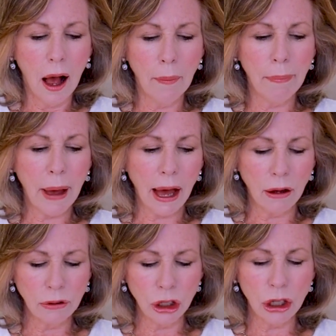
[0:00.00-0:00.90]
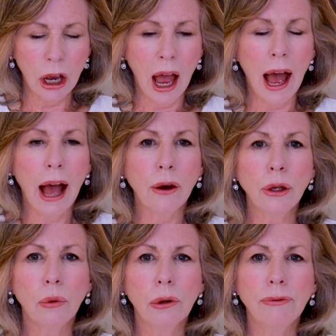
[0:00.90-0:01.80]
about how
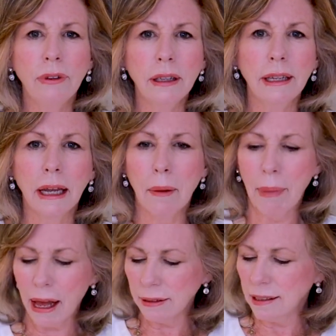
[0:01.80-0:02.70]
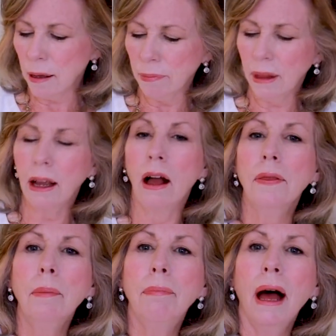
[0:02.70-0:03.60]
you were feeling about something. On
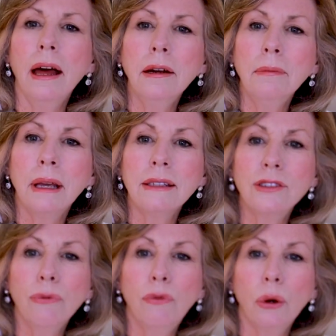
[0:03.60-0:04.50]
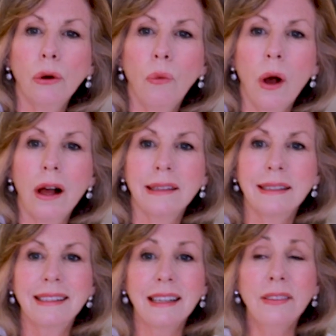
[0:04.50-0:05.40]
the bottom is the Four of Wands.
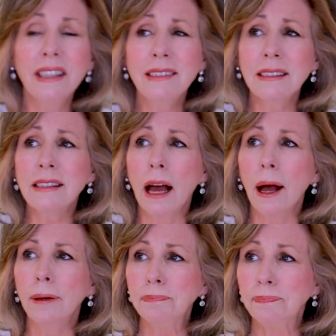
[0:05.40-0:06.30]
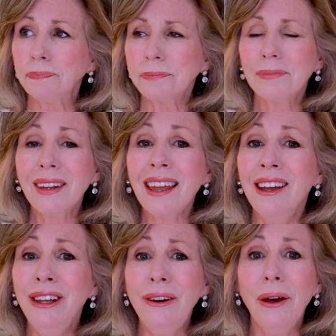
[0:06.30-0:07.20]
This is, um,
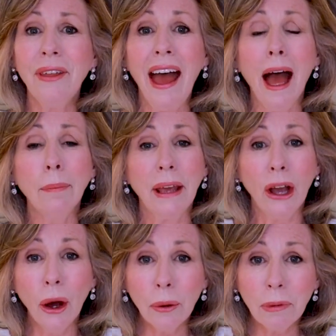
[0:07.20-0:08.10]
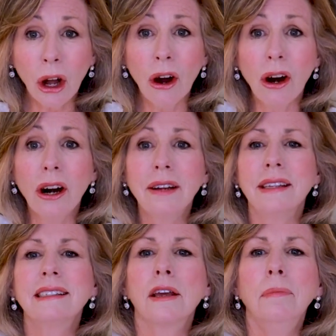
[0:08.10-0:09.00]
you know, the Happy Home card.
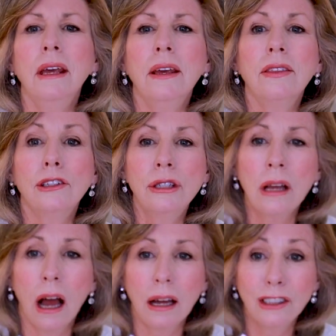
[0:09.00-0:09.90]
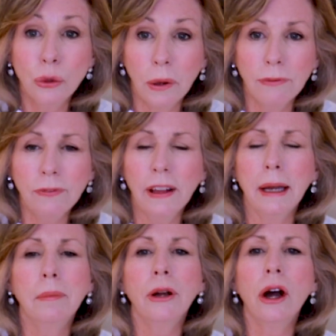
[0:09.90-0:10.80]
This can be the uh, Twin
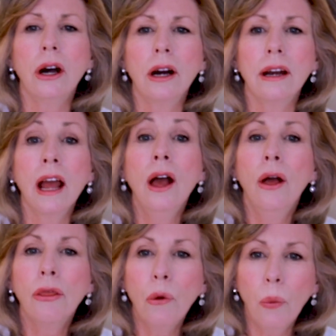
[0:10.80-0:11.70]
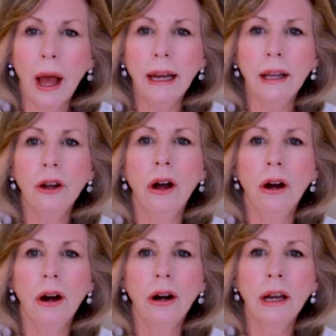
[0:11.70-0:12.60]
Flame card, the Wedding
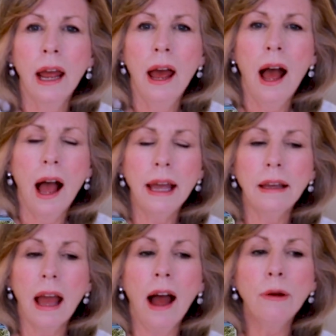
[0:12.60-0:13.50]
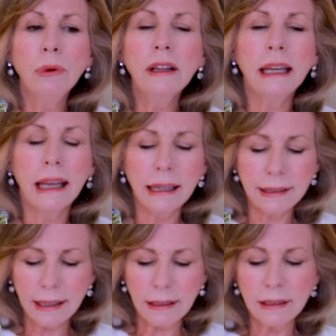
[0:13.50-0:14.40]
card. It, I really get a
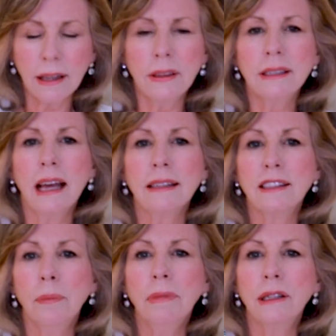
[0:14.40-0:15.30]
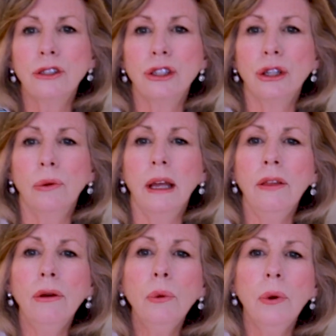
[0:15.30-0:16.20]
sense that this has something to do
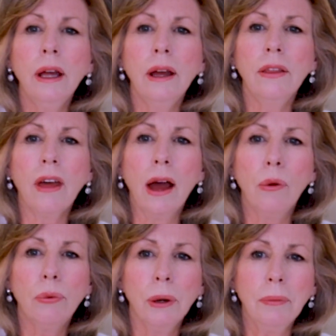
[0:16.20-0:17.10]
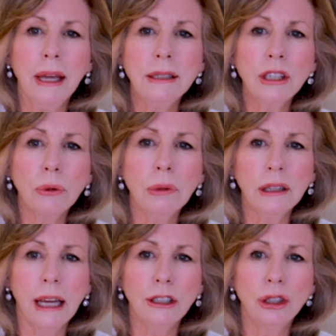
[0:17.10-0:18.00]
either with a romantic
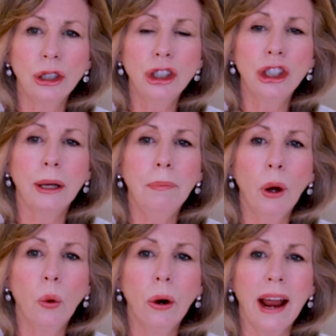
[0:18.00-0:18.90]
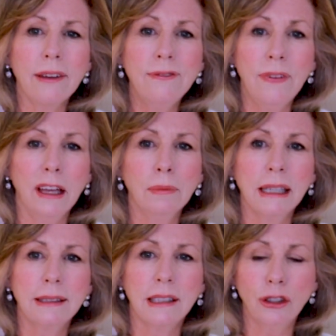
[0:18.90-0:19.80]
relationship or a
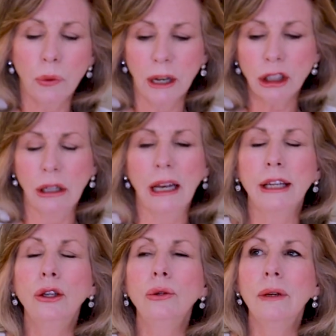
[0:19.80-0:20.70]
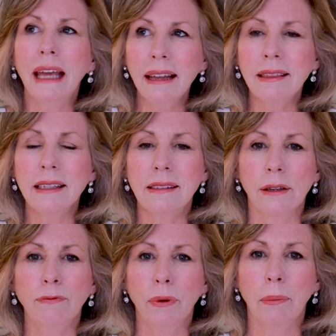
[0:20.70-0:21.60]
family situation. Like you get this
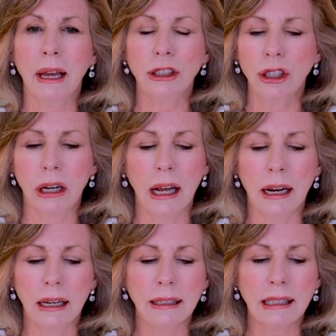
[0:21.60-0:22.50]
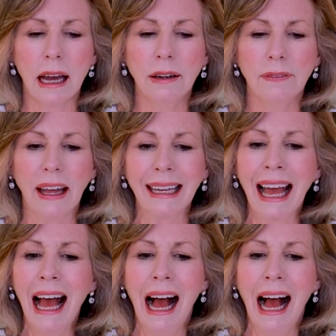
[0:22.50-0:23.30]
information and it's kind of like,